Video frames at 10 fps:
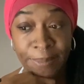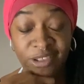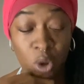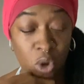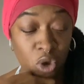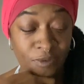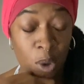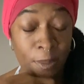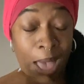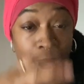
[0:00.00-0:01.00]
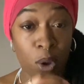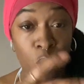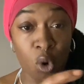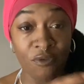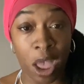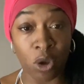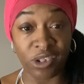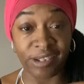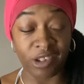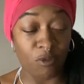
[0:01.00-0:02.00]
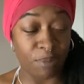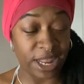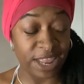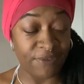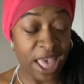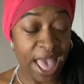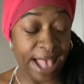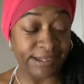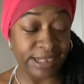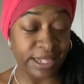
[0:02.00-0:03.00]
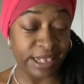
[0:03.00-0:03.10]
but it's also about core values and self-belief. I see the